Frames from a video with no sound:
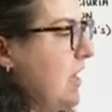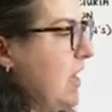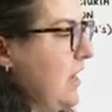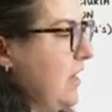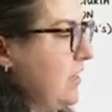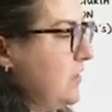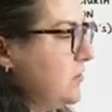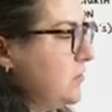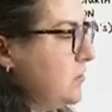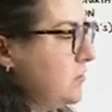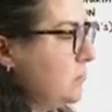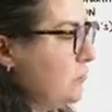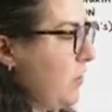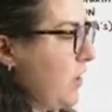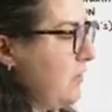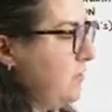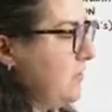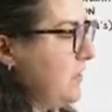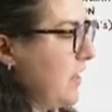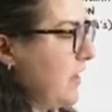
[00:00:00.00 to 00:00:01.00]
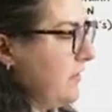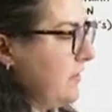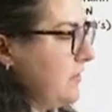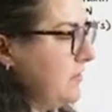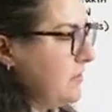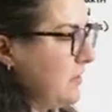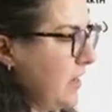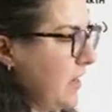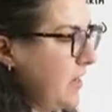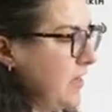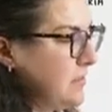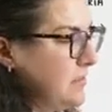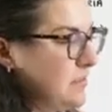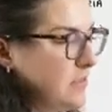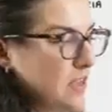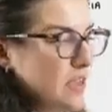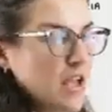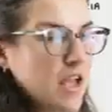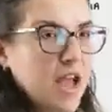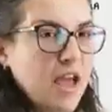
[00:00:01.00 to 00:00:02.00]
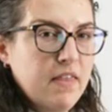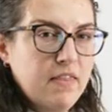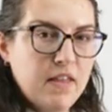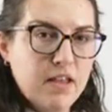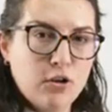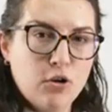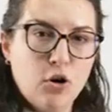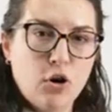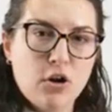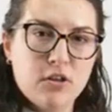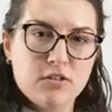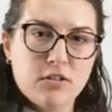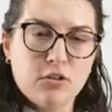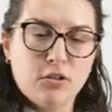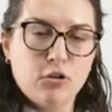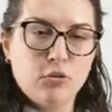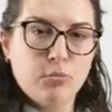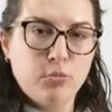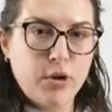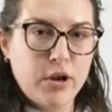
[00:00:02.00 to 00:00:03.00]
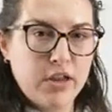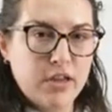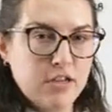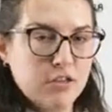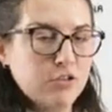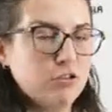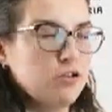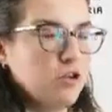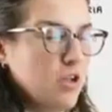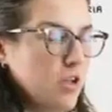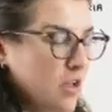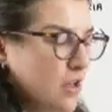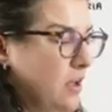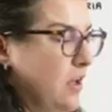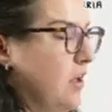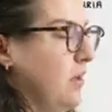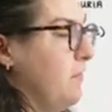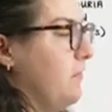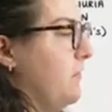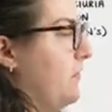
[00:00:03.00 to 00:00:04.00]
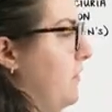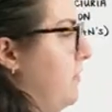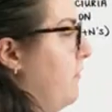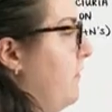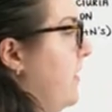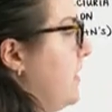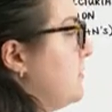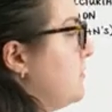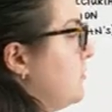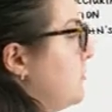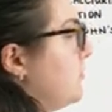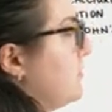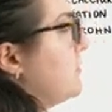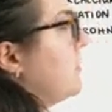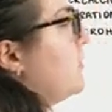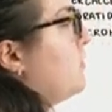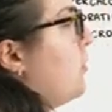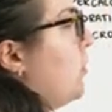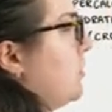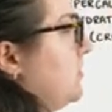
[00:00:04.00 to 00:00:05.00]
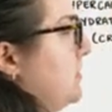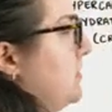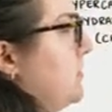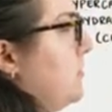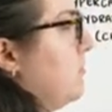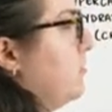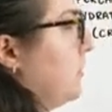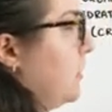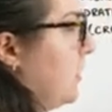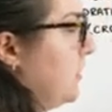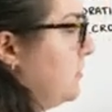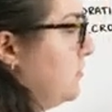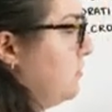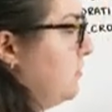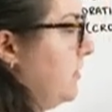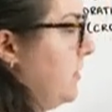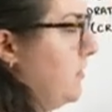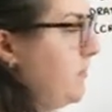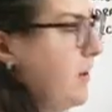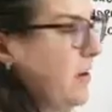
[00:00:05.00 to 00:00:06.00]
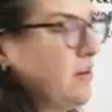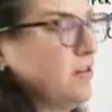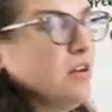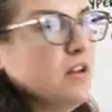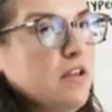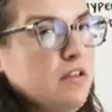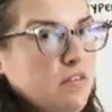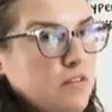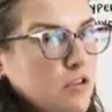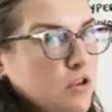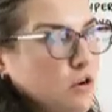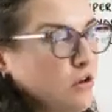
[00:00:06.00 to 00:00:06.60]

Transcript: it can scrape down the sides and then cause a little breakage of the vessels, causing some blood to be apparent in the